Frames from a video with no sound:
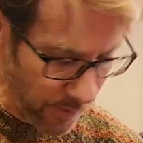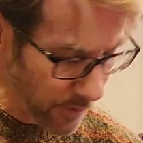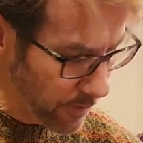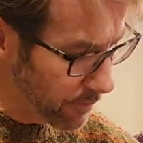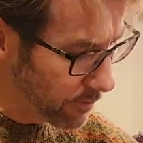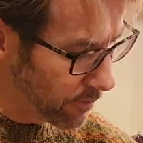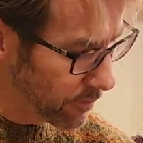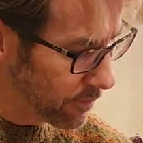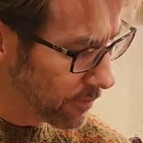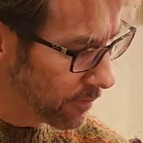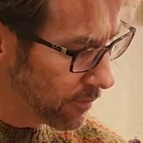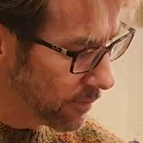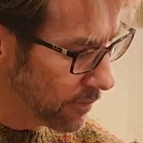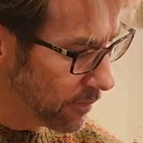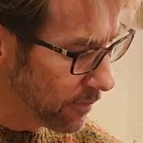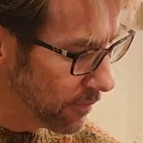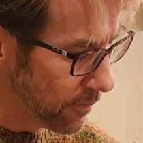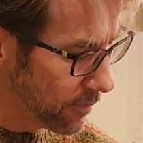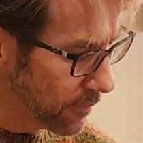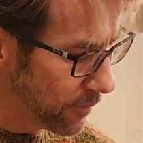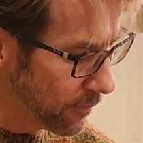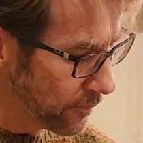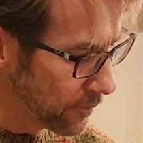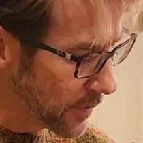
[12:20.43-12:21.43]

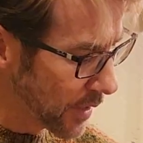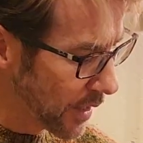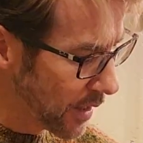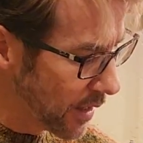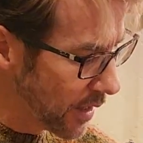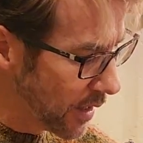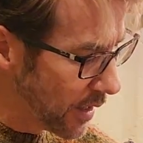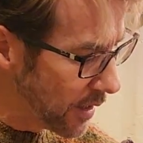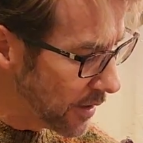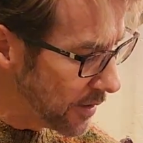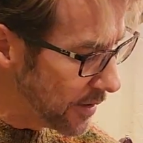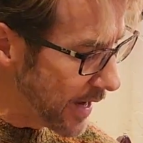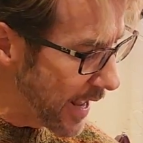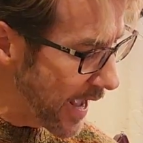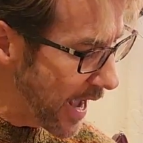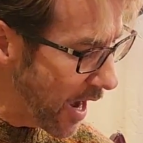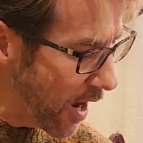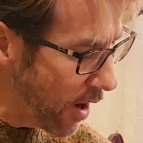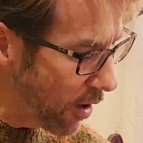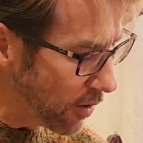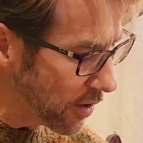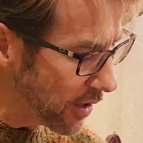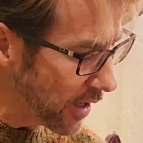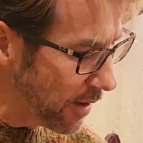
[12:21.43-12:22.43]

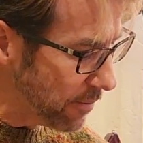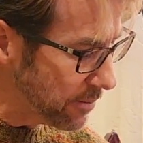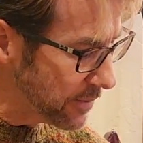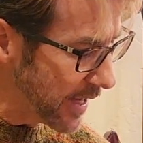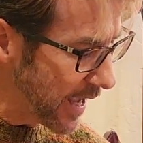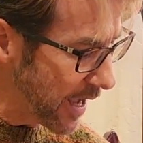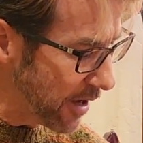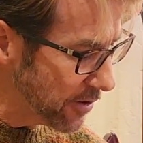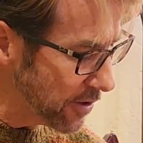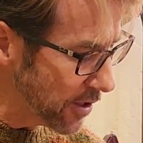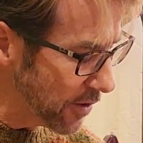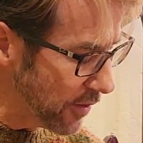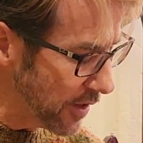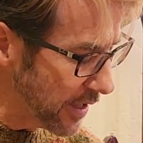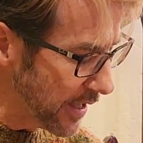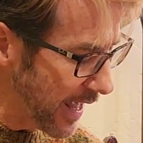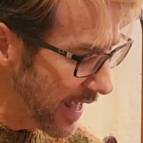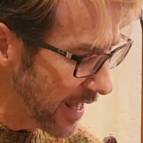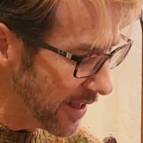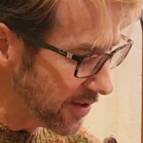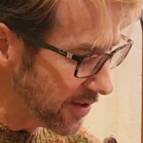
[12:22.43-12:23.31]
Now come down to the A